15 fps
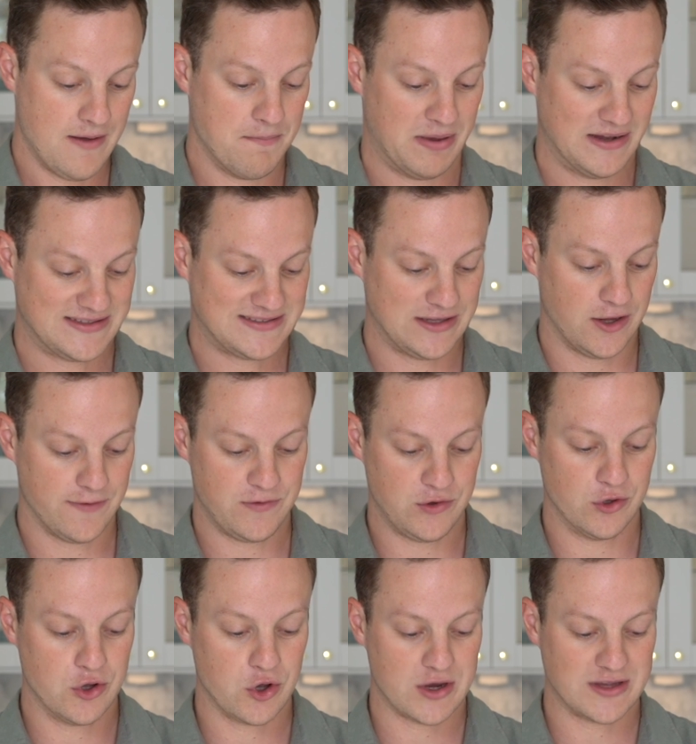But still, if you
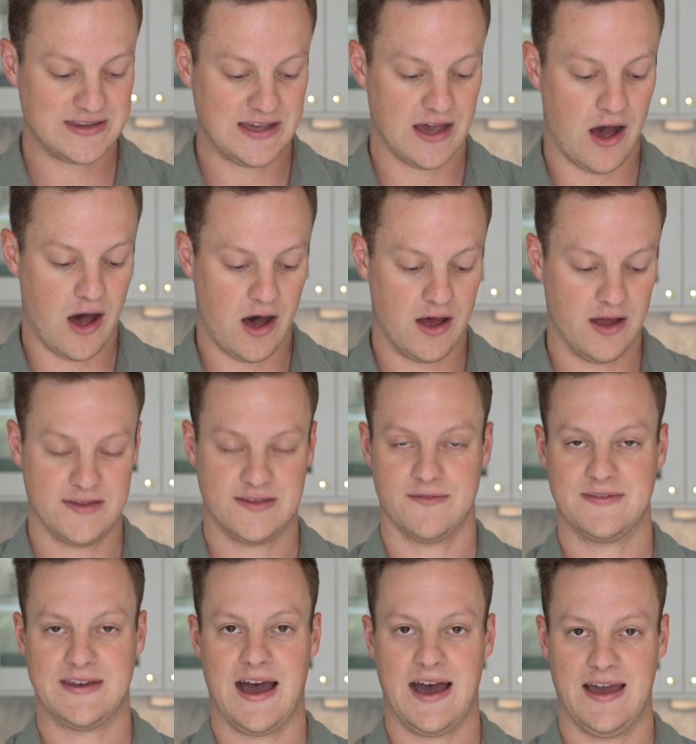look at the odds
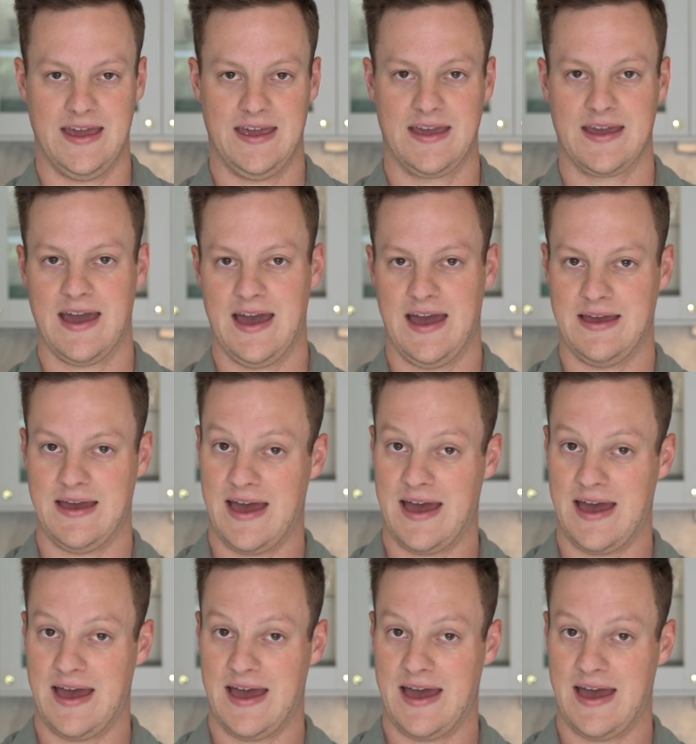of dying